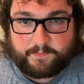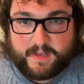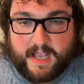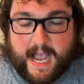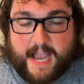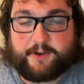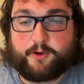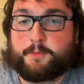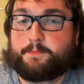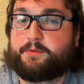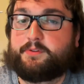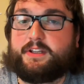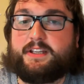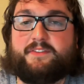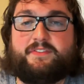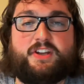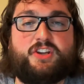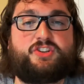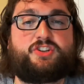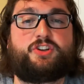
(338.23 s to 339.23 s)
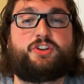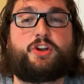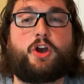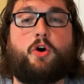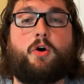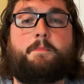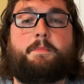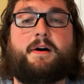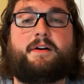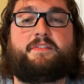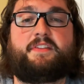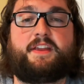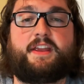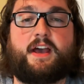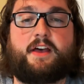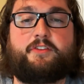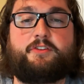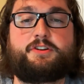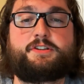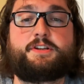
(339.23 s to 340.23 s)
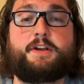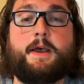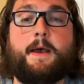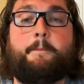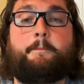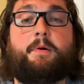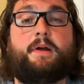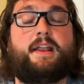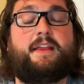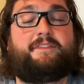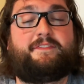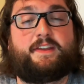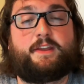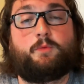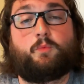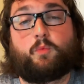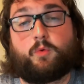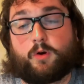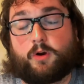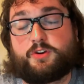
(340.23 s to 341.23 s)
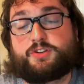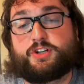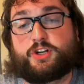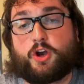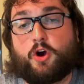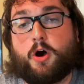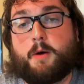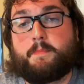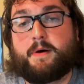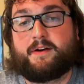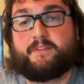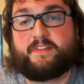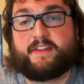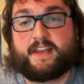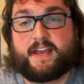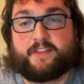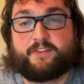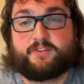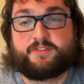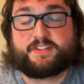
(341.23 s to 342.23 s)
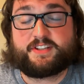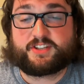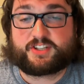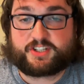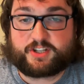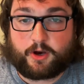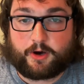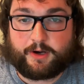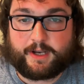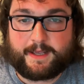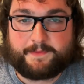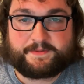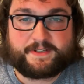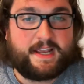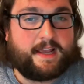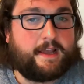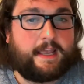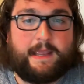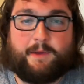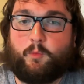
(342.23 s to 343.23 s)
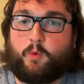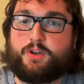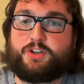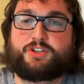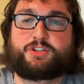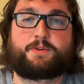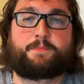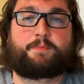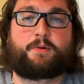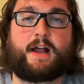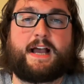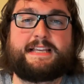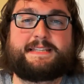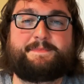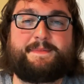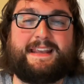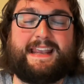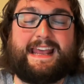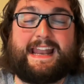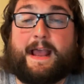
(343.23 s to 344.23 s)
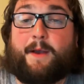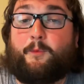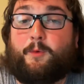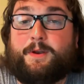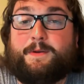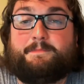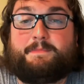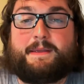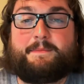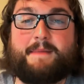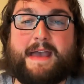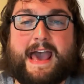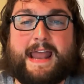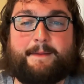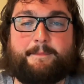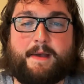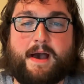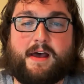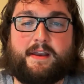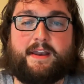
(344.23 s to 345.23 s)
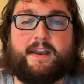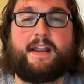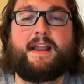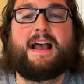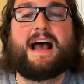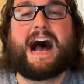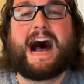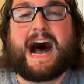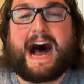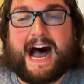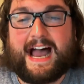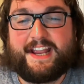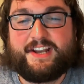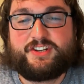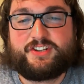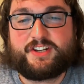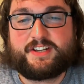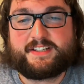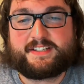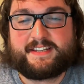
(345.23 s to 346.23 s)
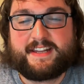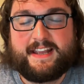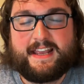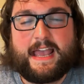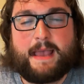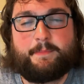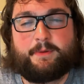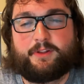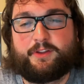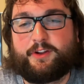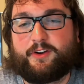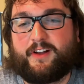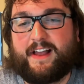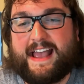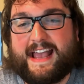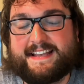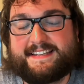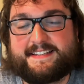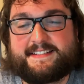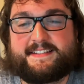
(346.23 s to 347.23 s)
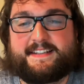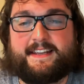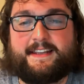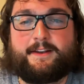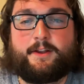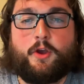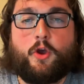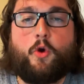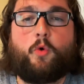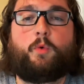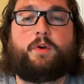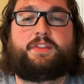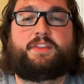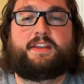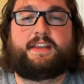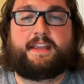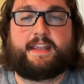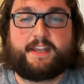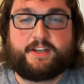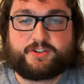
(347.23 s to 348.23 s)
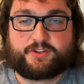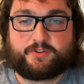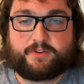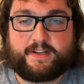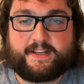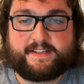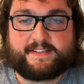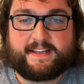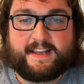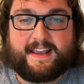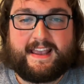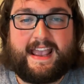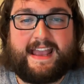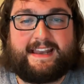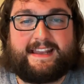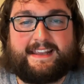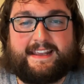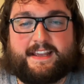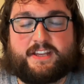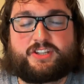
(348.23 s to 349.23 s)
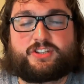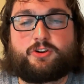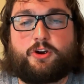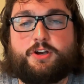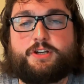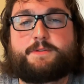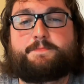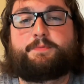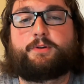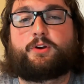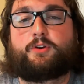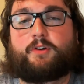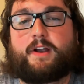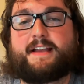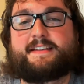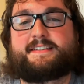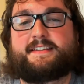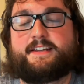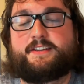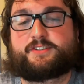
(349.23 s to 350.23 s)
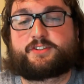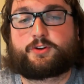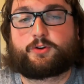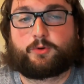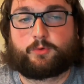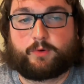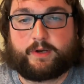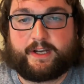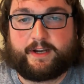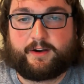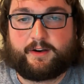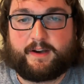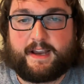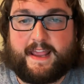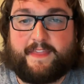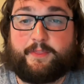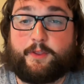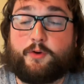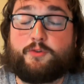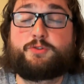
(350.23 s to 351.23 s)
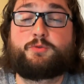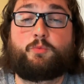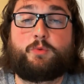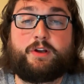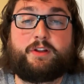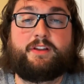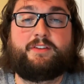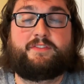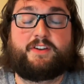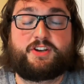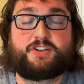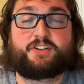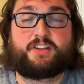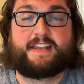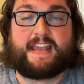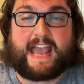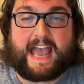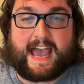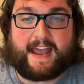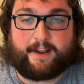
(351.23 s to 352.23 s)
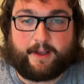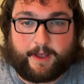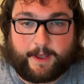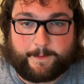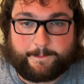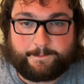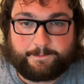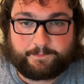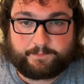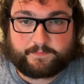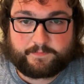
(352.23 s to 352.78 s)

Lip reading: I don't believe he should go above the others, but if he were to go above the others in startups, it wouldn't surprise me and I wouldn't be mad about it. I just am a little hesitant with the injuries, and he is starting to progress in his career, and those will eventually add up.